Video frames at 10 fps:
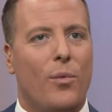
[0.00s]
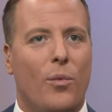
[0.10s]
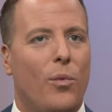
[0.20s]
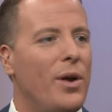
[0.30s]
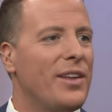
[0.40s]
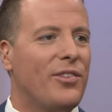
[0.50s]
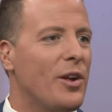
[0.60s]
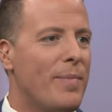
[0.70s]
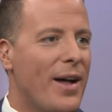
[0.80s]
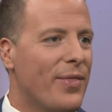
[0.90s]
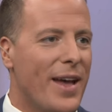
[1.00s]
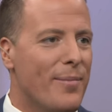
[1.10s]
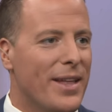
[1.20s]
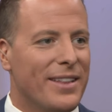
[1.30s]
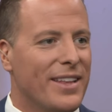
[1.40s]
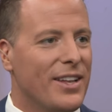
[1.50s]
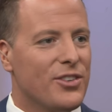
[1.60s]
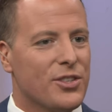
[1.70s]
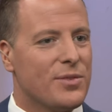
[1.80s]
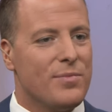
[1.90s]
what is it about them that
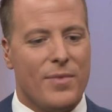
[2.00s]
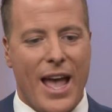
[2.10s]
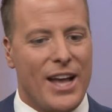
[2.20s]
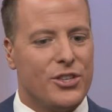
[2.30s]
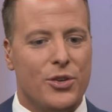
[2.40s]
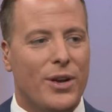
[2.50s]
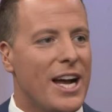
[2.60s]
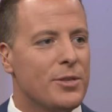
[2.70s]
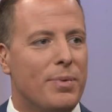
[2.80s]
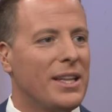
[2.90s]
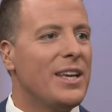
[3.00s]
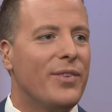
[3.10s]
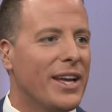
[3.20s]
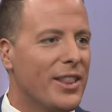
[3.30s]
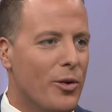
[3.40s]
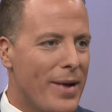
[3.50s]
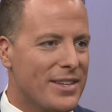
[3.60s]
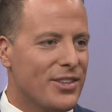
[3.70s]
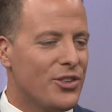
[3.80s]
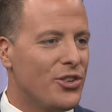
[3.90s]
just has you guys believing in their
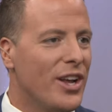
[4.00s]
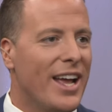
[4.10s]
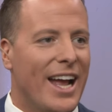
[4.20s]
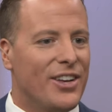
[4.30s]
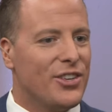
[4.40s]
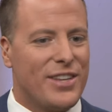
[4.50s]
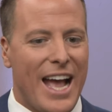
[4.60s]
message and just